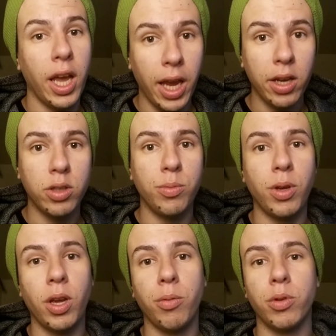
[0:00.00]
and to
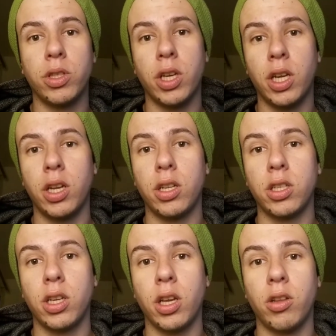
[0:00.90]
be able to edit
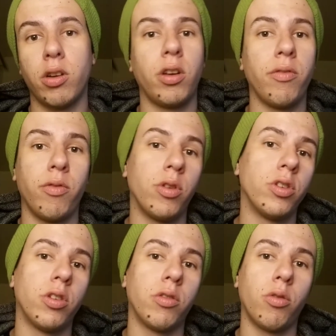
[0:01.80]
together any
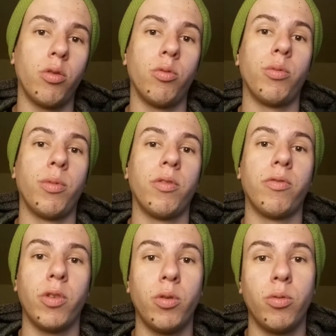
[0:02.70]
footage I record with my
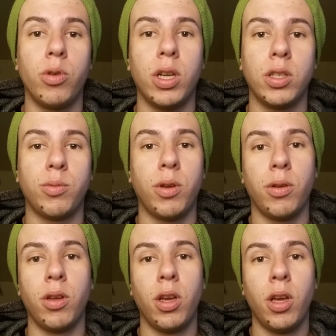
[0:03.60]
phone as my
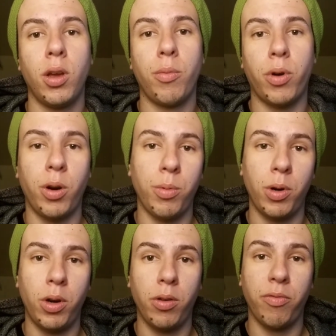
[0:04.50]

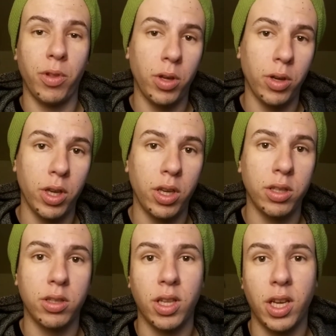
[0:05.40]
primary vlogging